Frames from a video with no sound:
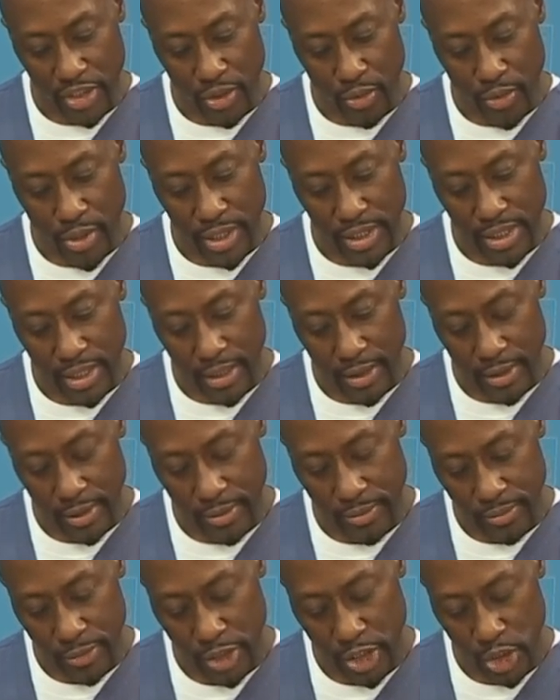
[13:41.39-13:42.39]
your wrist,
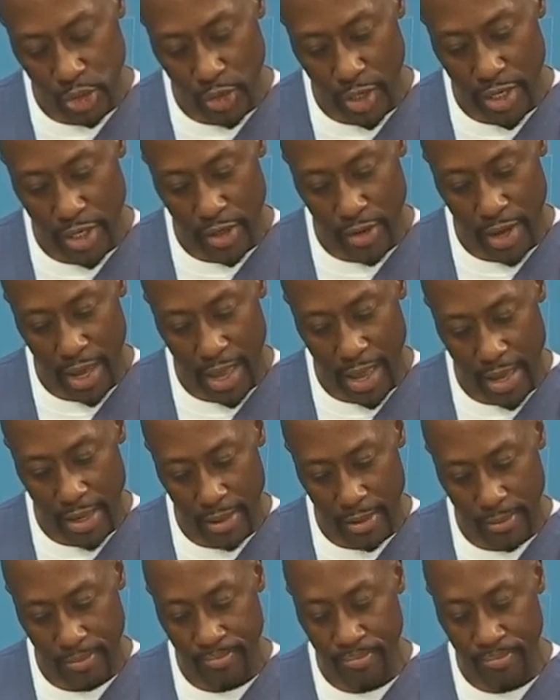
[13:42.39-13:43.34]
straighten your hand.